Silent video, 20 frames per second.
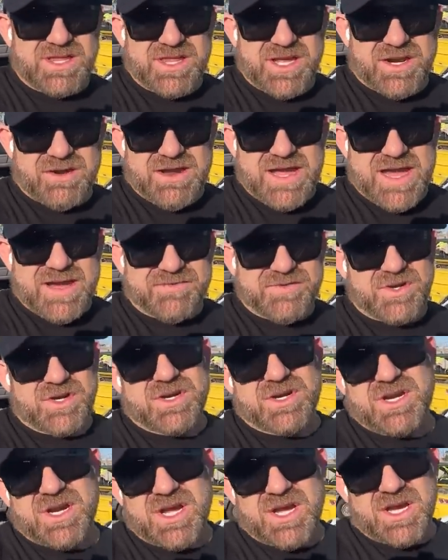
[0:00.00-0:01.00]

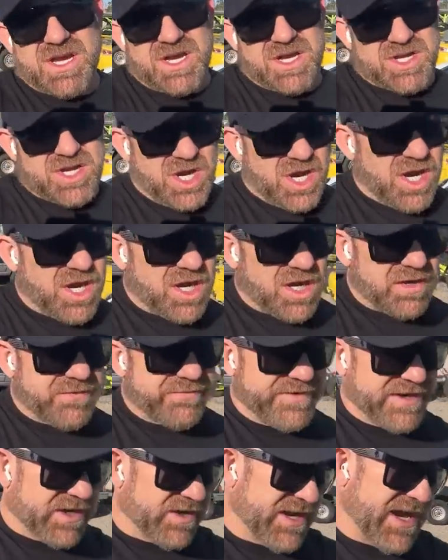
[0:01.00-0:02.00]
thereafter, a car
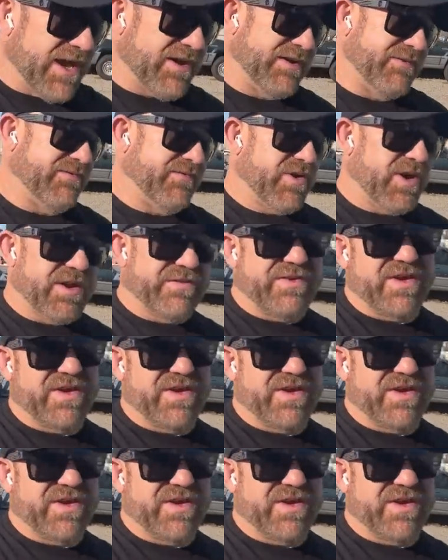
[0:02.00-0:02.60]
veered out in front of